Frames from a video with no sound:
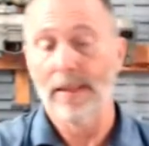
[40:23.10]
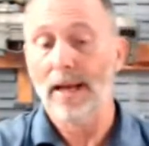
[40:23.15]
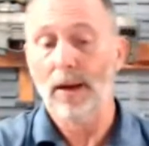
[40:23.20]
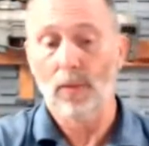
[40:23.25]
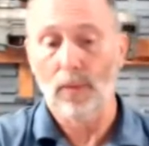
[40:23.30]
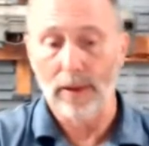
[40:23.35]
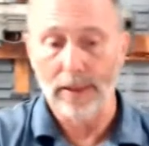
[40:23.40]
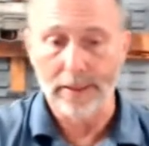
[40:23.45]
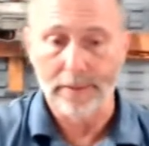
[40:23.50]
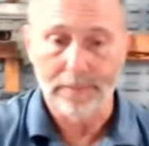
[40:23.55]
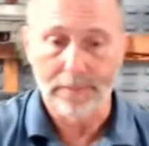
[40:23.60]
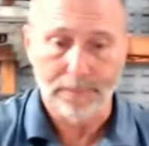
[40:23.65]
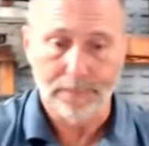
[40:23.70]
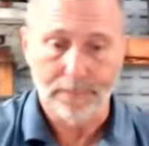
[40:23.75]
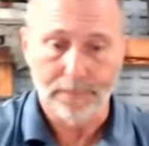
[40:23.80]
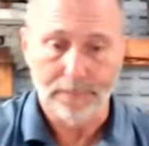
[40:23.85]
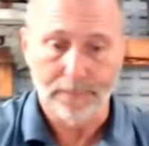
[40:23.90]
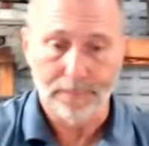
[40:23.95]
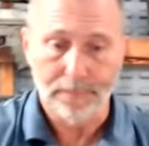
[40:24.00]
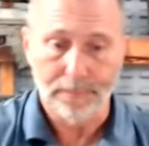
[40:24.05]
That way,
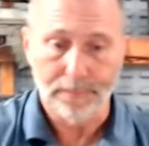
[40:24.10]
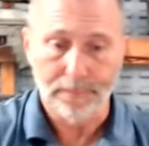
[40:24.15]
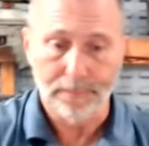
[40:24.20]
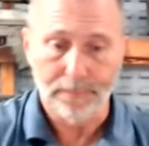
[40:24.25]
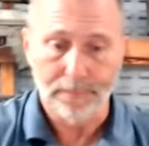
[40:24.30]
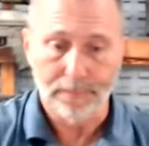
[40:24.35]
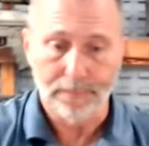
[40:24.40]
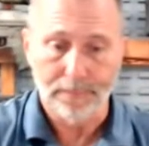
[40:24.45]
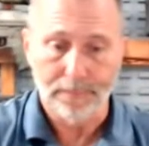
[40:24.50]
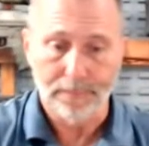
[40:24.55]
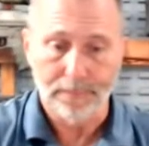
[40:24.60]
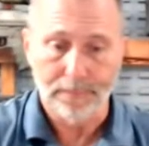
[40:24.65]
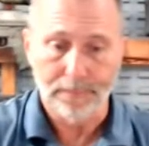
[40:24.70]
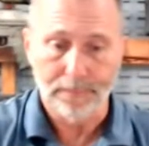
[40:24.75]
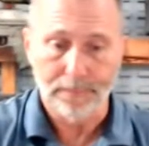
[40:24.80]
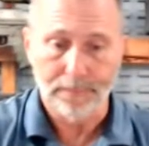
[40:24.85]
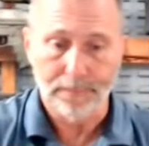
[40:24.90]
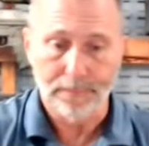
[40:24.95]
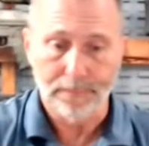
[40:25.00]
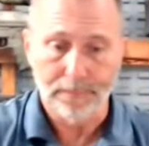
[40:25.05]

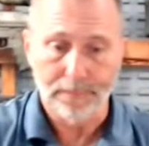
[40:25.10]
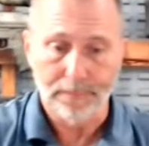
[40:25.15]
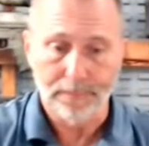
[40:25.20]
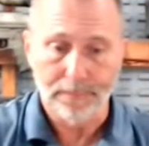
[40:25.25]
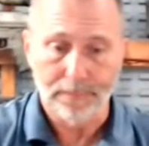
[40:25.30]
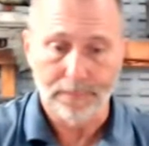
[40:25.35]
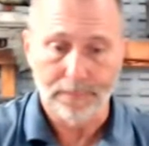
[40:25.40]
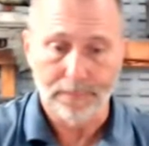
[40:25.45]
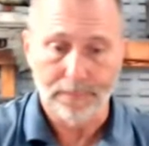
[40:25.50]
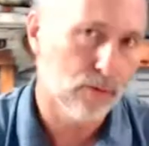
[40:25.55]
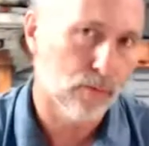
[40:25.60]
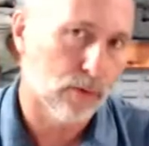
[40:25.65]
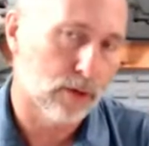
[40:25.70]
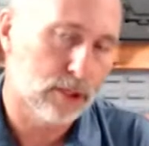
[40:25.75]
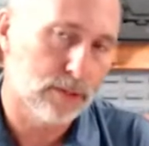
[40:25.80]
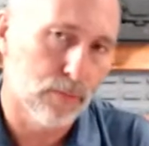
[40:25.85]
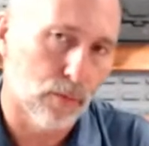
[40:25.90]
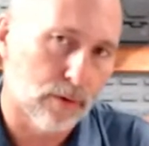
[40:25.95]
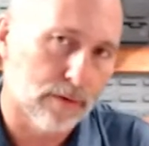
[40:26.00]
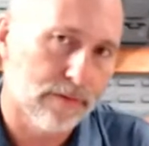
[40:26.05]
everybody here
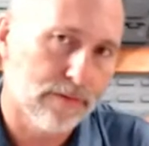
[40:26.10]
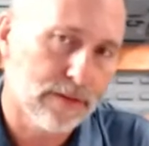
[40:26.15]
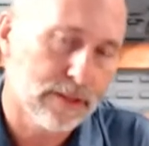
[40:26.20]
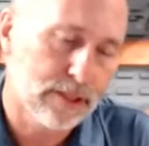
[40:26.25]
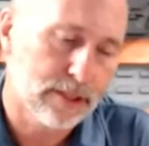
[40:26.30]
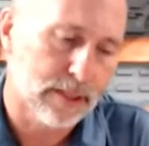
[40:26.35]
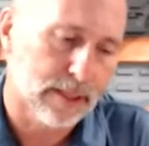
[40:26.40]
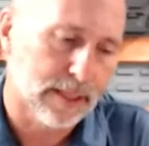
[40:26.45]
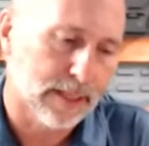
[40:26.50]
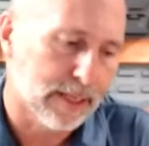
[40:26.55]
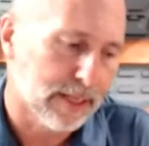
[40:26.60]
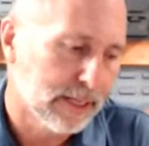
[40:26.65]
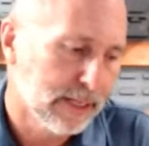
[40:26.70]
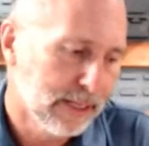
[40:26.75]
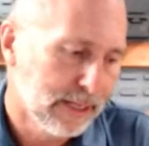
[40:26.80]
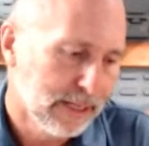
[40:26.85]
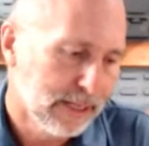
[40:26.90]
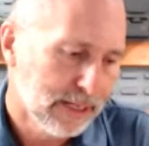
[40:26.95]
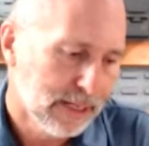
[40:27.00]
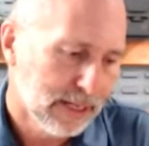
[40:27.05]
works more efficiently.
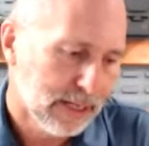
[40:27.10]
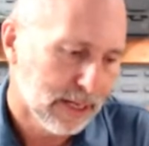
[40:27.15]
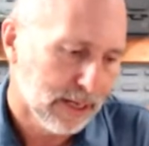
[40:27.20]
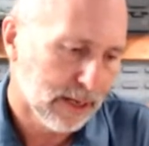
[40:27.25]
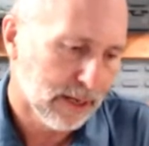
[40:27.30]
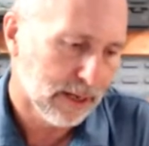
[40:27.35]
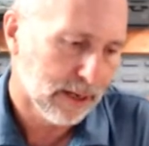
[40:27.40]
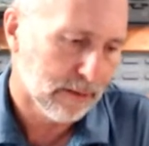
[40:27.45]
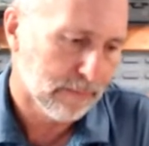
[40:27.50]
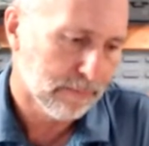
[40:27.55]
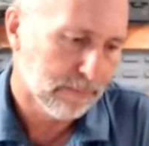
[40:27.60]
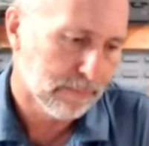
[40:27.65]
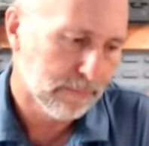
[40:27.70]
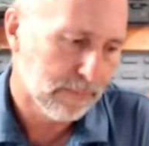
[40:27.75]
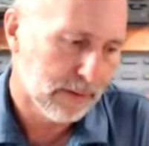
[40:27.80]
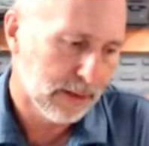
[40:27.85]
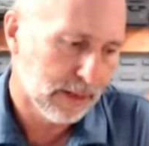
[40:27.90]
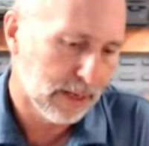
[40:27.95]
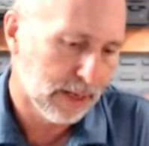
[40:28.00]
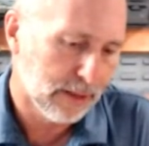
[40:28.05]

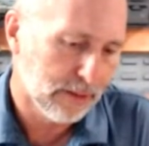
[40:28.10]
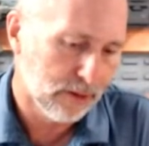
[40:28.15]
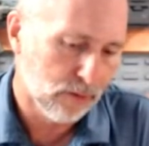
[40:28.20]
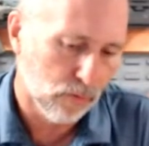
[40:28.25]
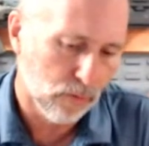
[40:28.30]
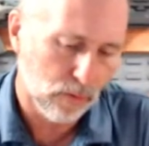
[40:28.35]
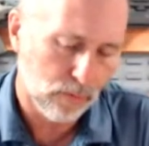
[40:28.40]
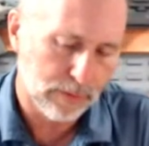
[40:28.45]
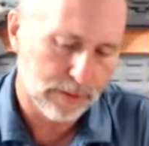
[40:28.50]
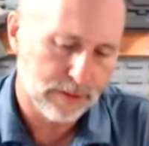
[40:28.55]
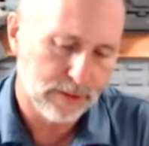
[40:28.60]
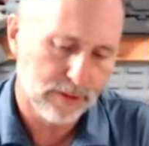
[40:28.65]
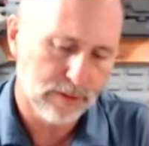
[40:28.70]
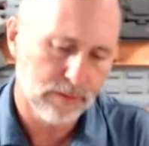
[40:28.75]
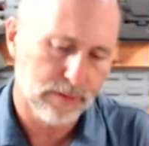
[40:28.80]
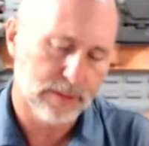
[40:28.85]
And then what we do